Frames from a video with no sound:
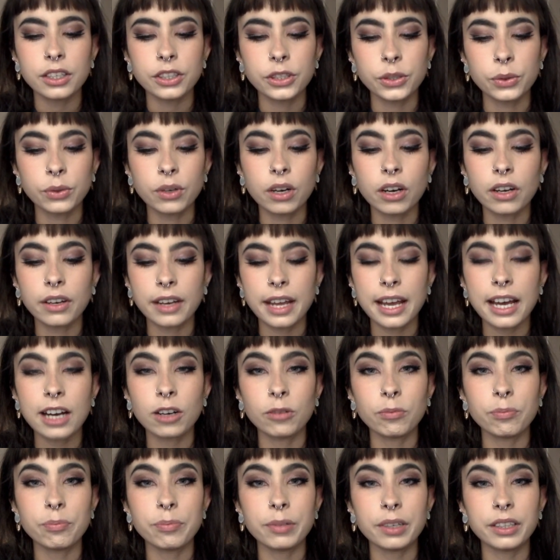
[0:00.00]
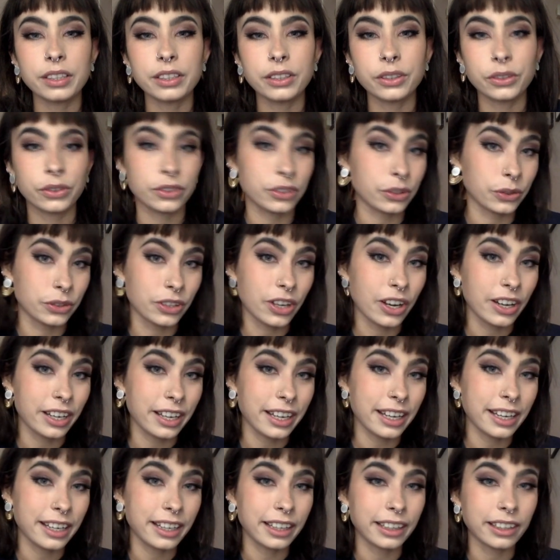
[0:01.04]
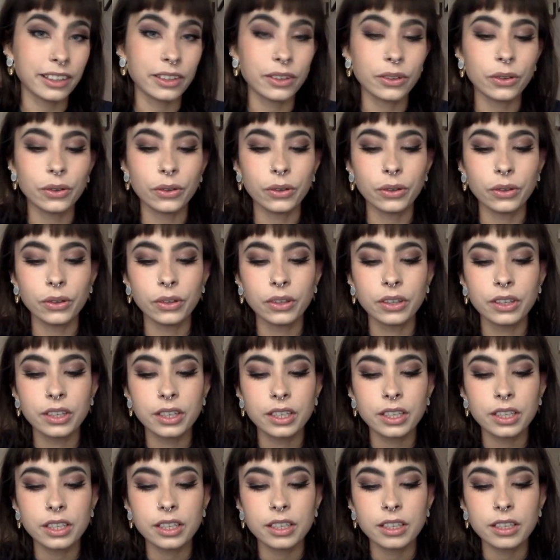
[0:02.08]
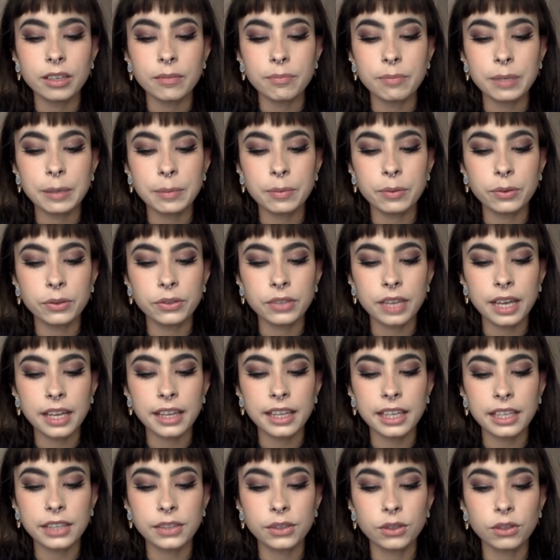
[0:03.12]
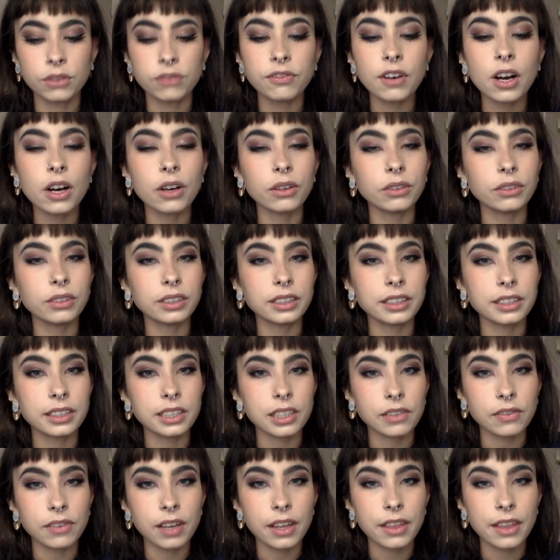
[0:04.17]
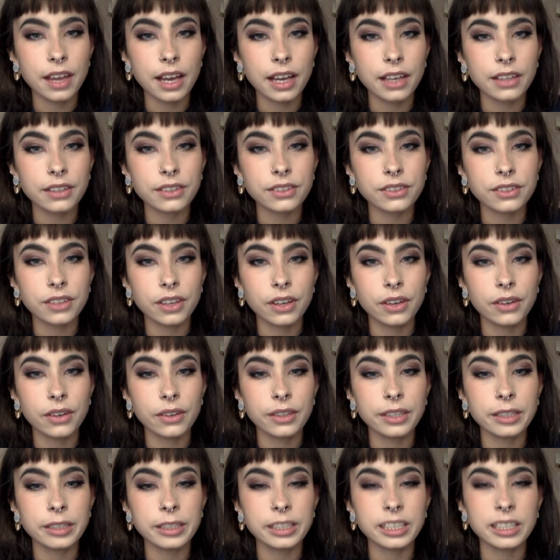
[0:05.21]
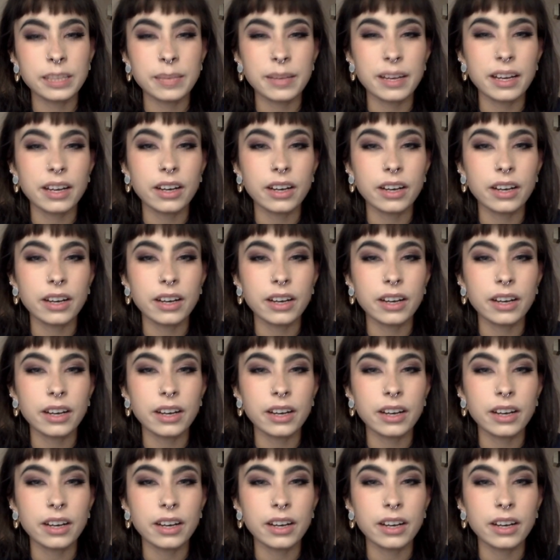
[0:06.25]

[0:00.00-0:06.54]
you can't help but you're dying, or people say that it's your fault and stuff like that, so it's just a bit